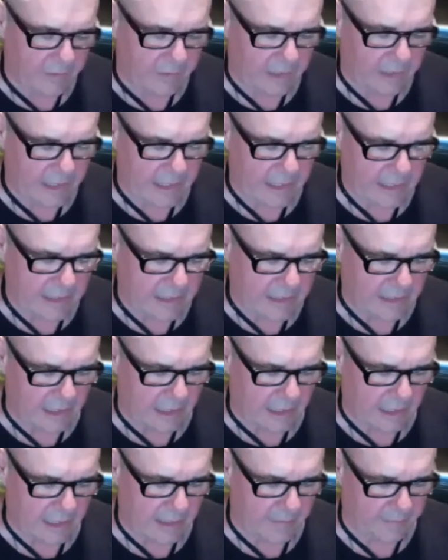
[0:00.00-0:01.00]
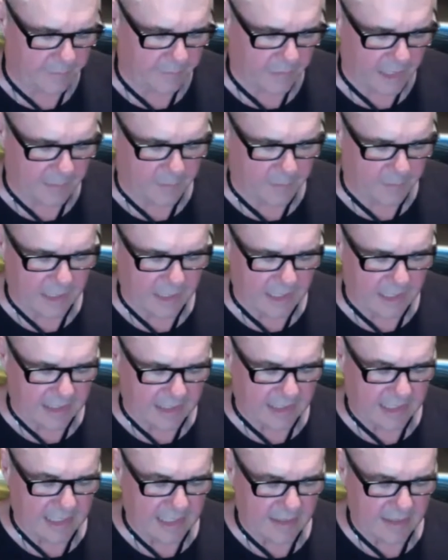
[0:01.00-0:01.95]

is. See,